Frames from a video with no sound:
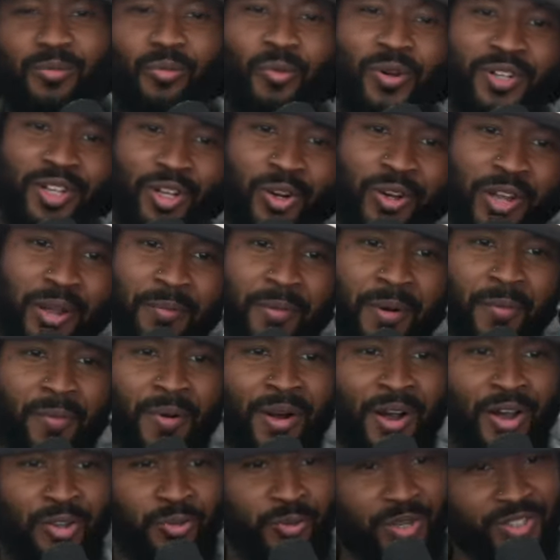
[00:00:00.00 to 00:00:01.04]
Went to go get my
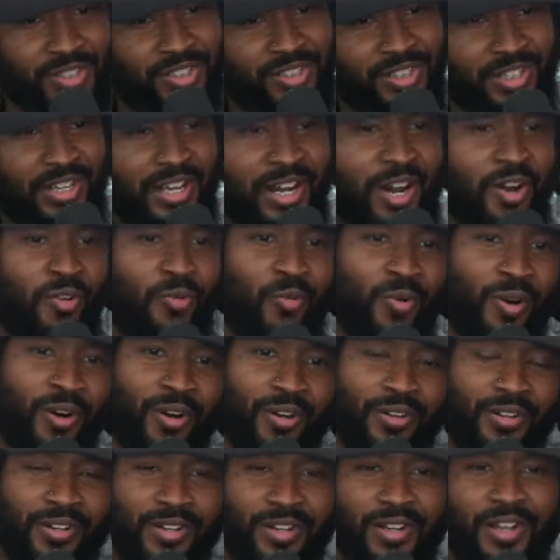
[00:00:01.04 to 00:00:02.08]
mom's, wait till she got off
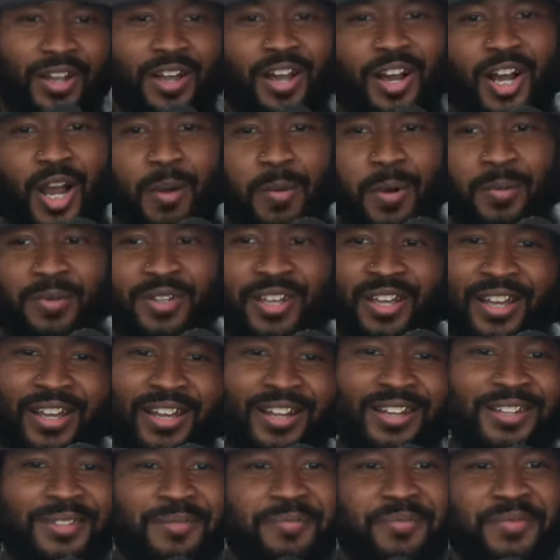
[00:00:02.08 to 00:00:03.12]
work, come up
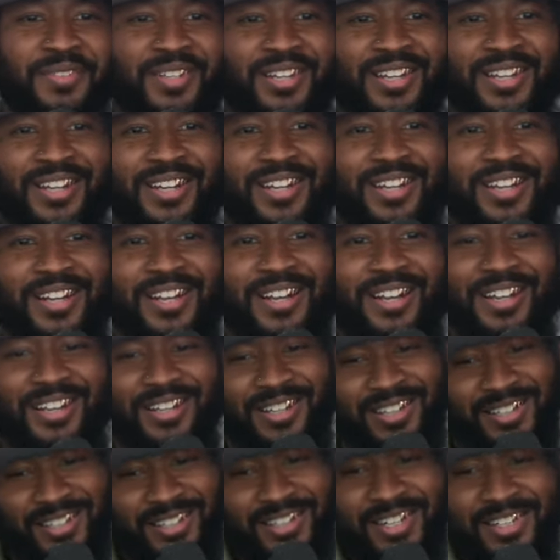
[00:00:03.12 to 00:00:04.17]
there,
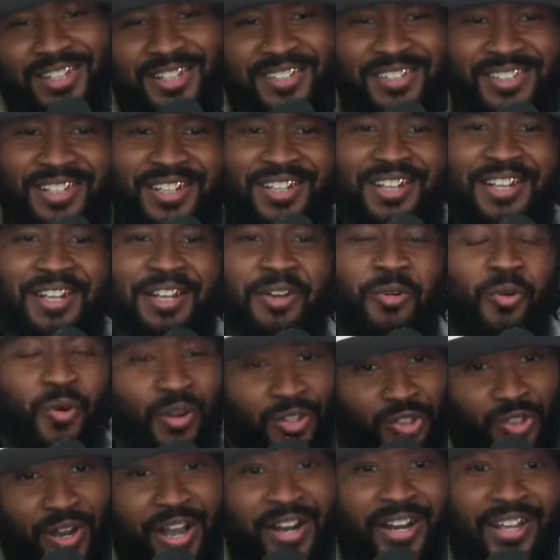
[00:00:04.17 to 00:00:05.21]
get the CD,
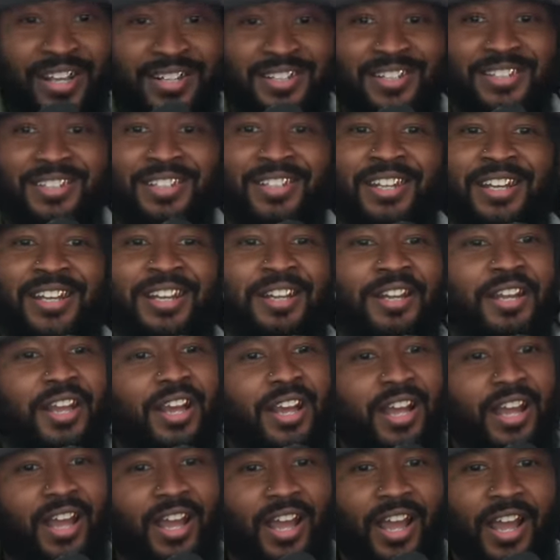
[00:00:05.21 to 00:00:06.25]
or trying to get the CD.
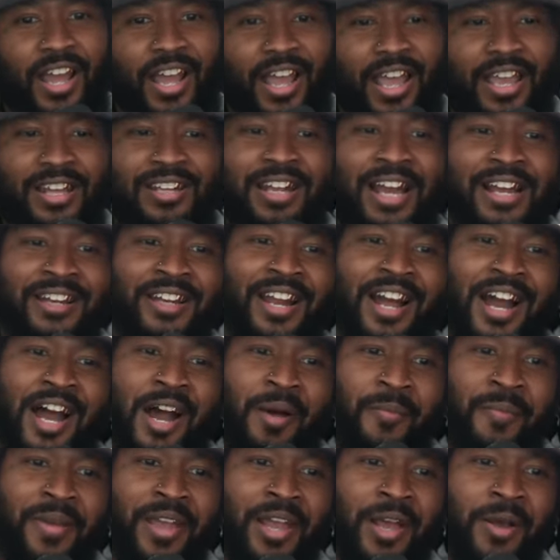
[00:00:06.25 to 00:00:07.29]
And he like,
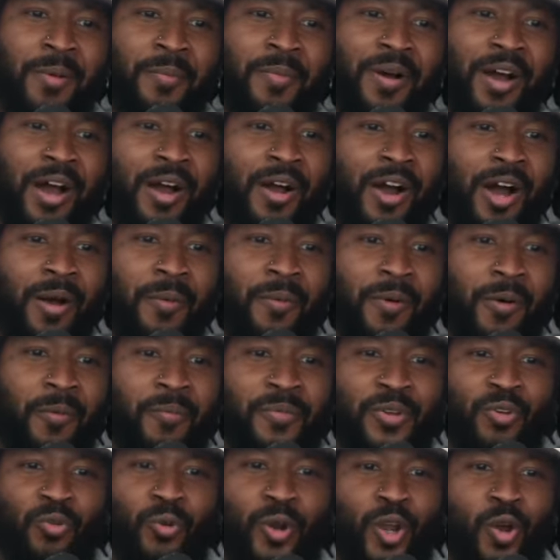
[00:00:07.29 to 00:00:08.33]
nah, man, I, am gonna
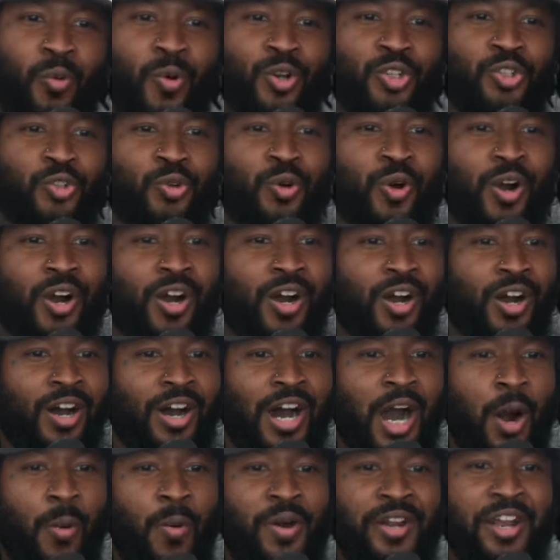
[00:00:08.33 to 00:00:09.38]
be real with you.
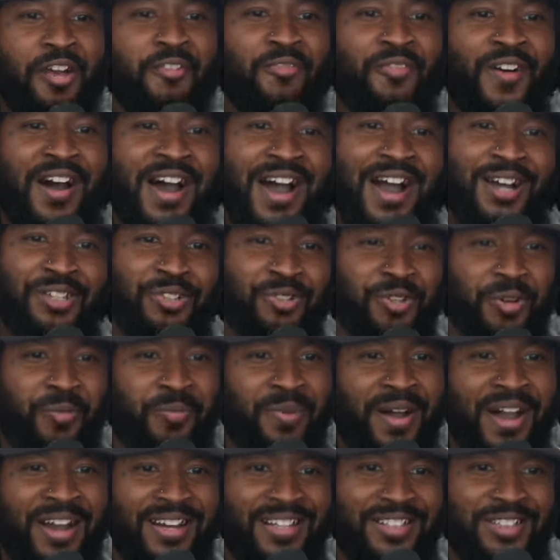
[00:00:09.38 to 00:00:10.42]
Uh, I wouldn't advise you to
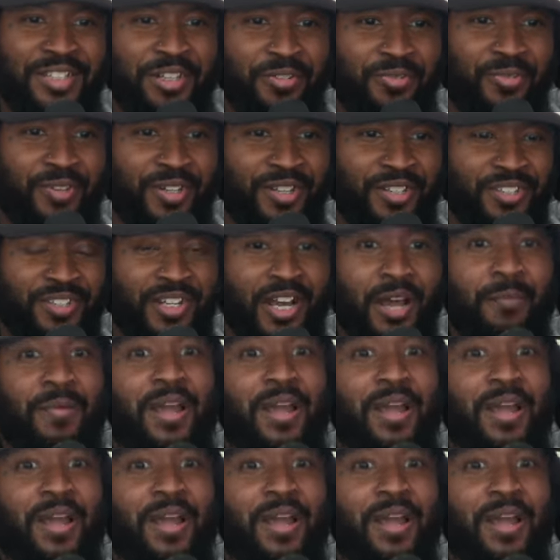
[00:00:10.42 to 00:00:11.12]
buy this shit for yourself.